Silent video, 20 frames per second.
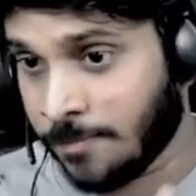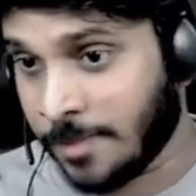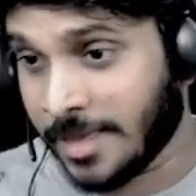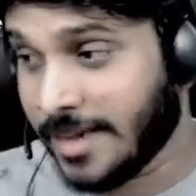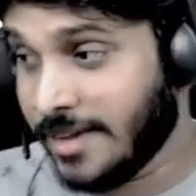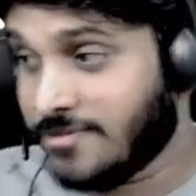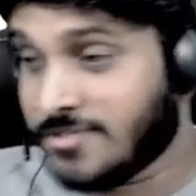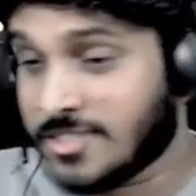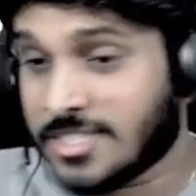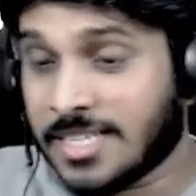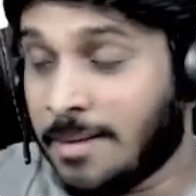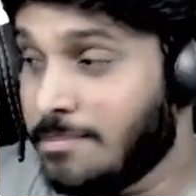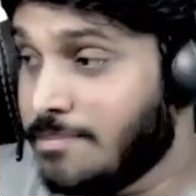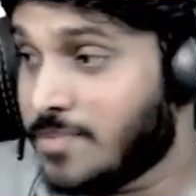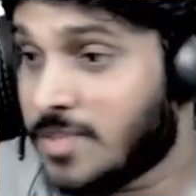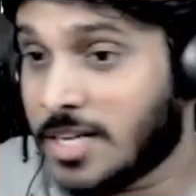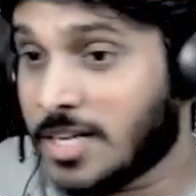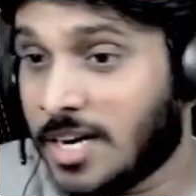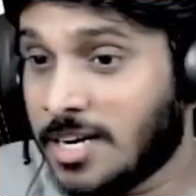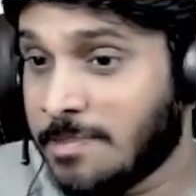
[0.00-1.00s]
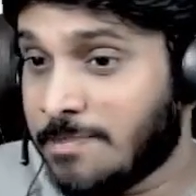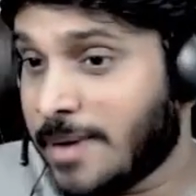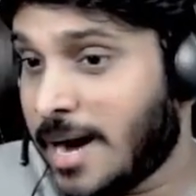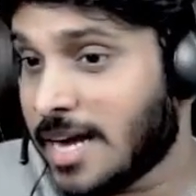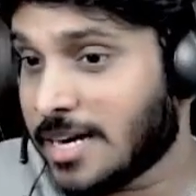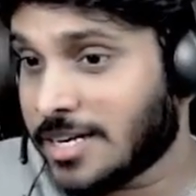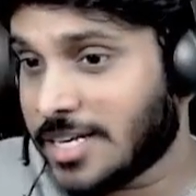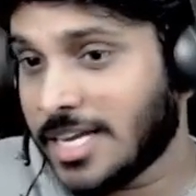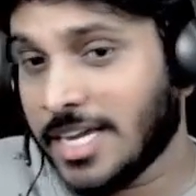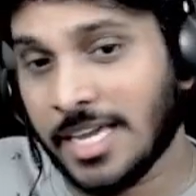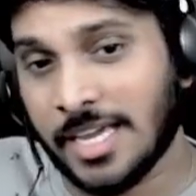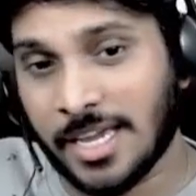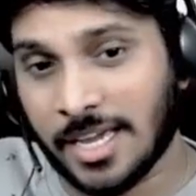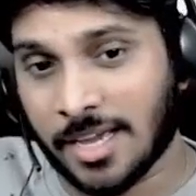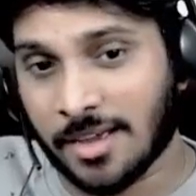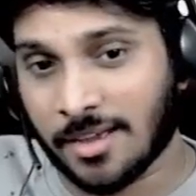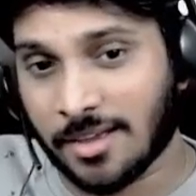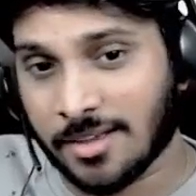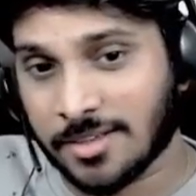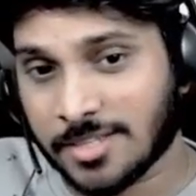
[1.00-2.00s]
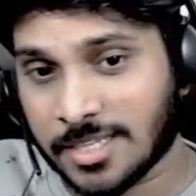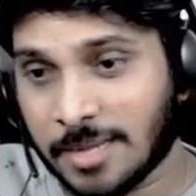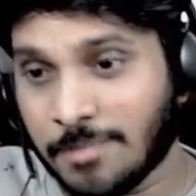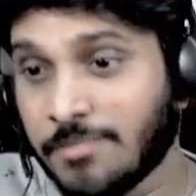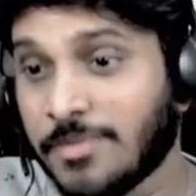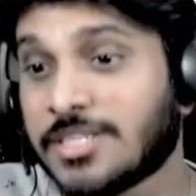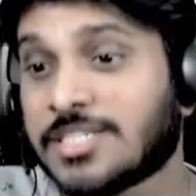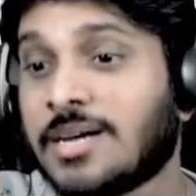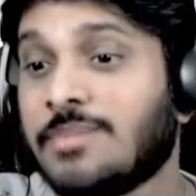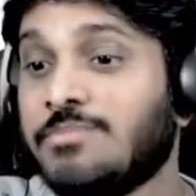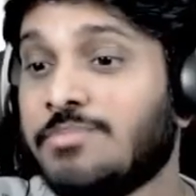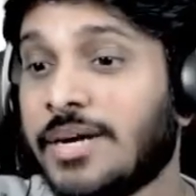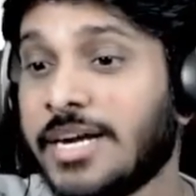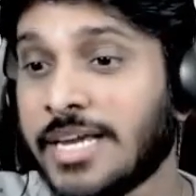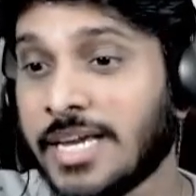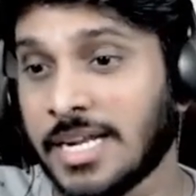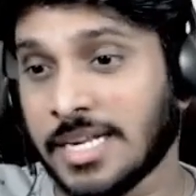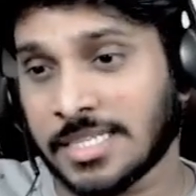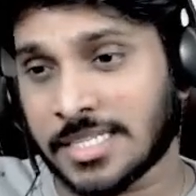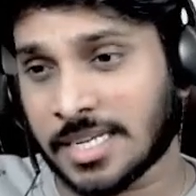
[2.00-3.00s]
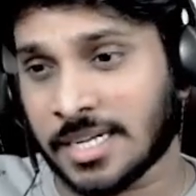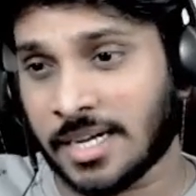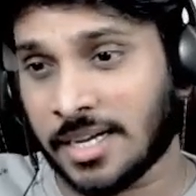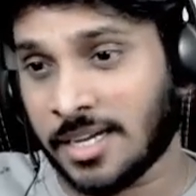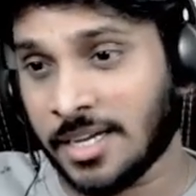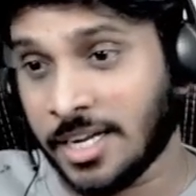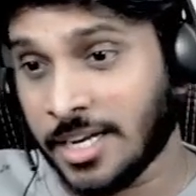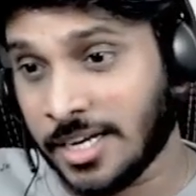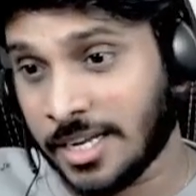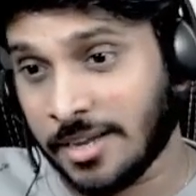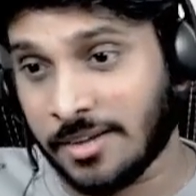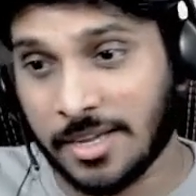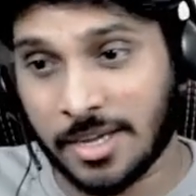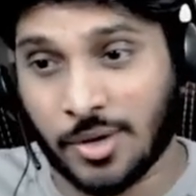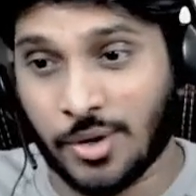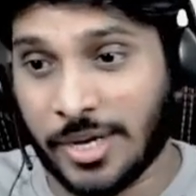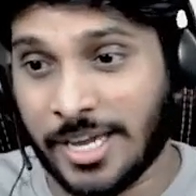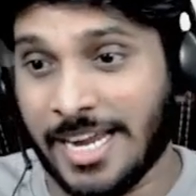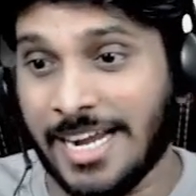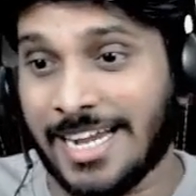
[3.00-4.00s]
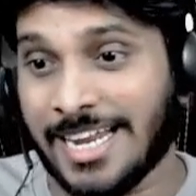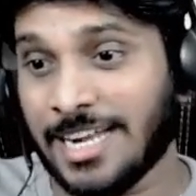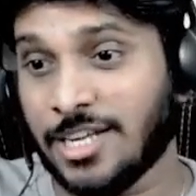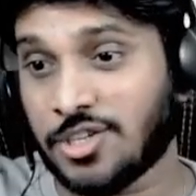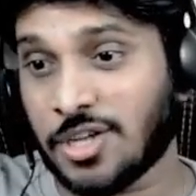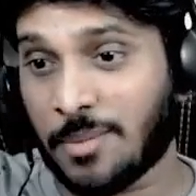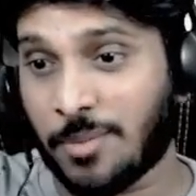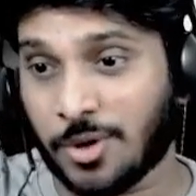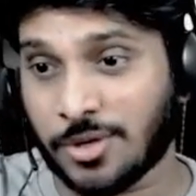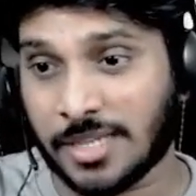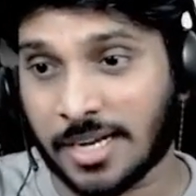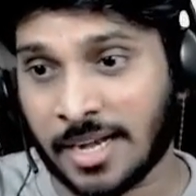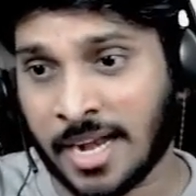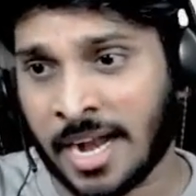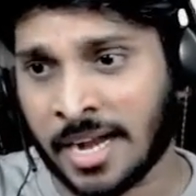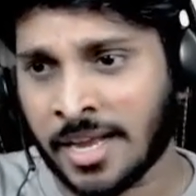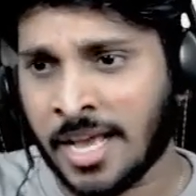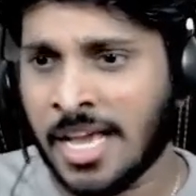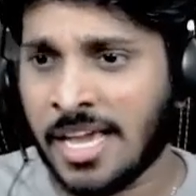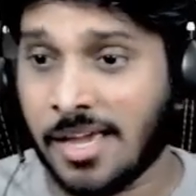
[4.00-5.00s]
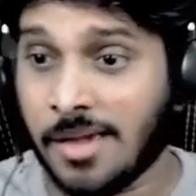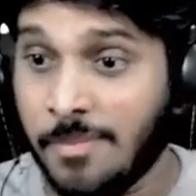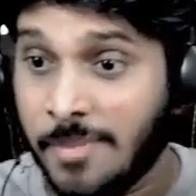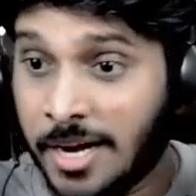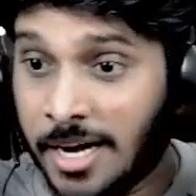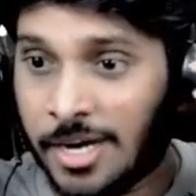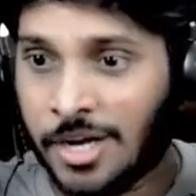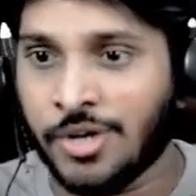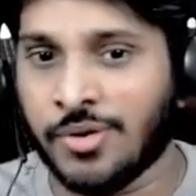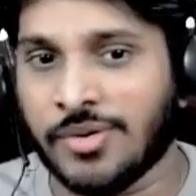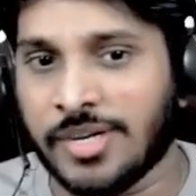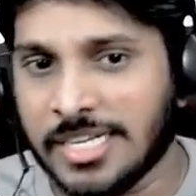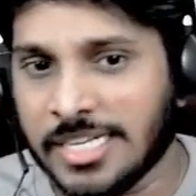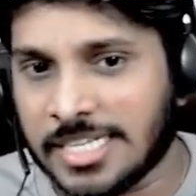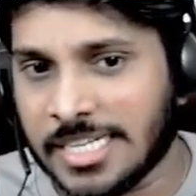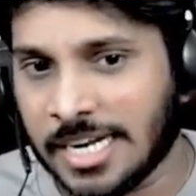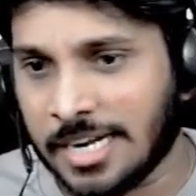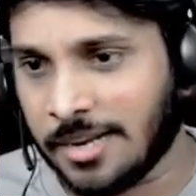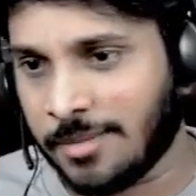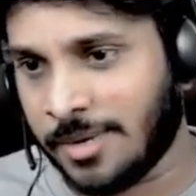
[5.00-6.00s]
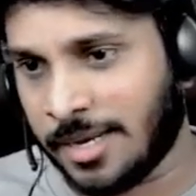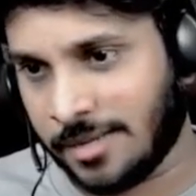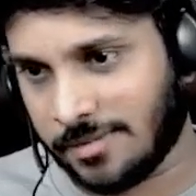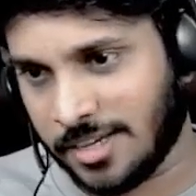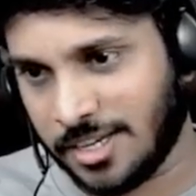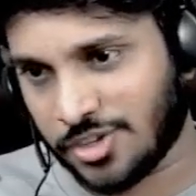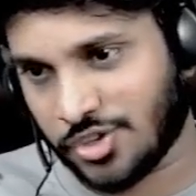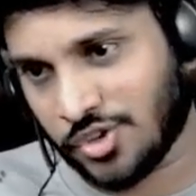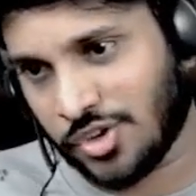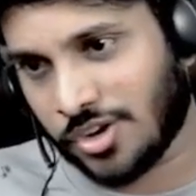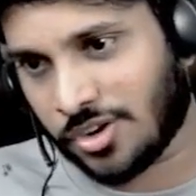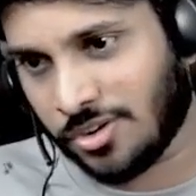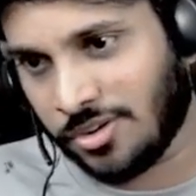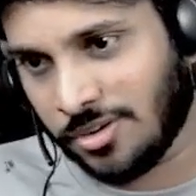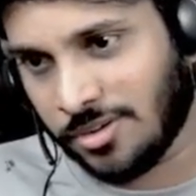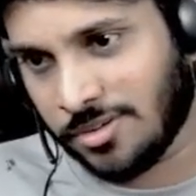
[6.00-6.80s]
If some third party, somebody else, he tells you about that land, immediately you instantly believe. Yes or no?